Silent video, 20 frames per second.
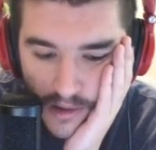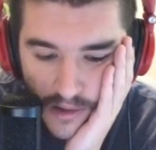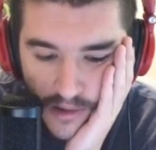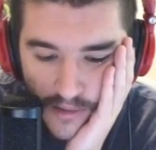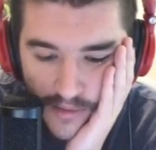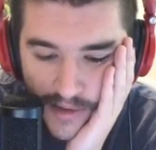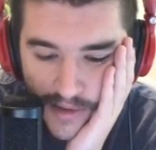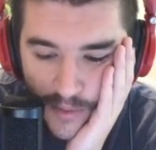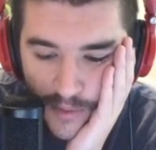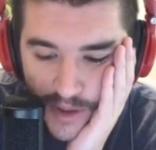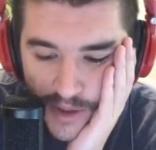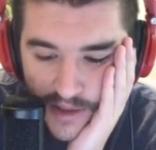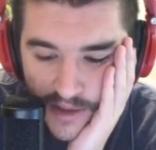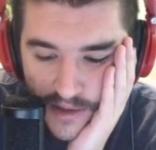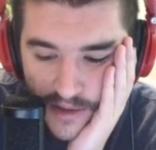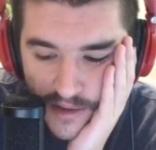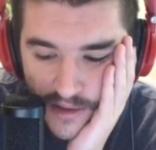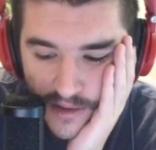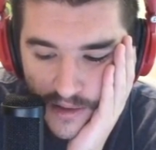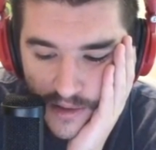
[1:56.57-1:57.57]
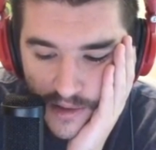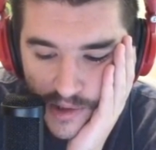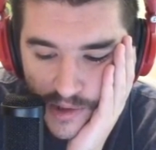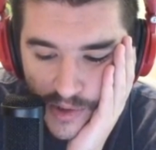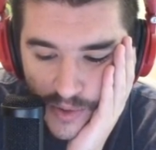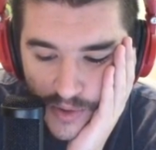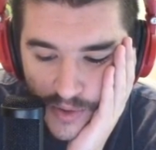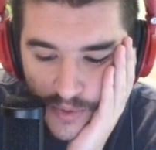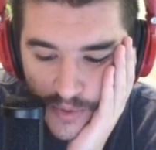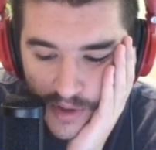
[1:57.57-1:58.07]
Now we can do
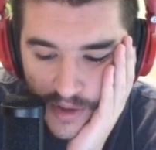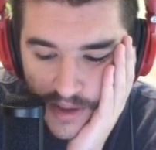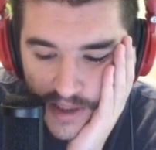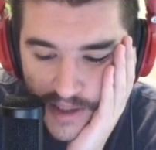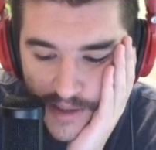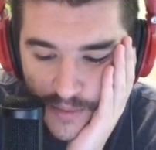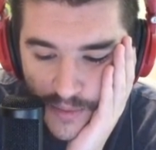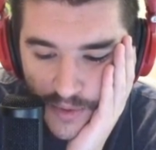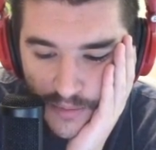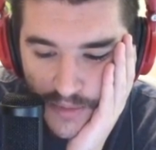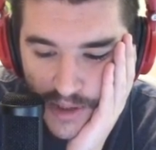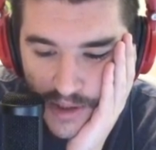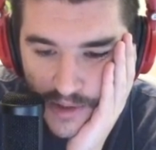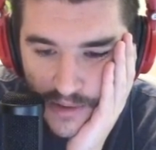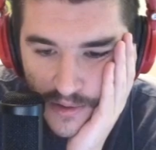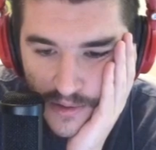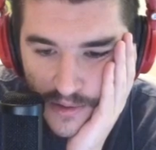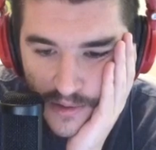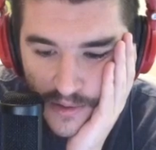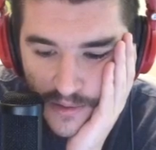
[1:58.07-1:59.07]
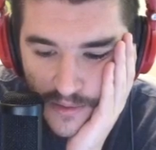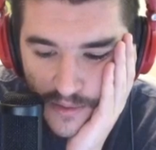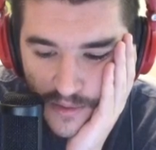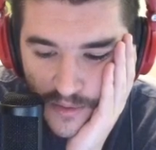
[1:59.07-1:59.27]
it with desperate measures.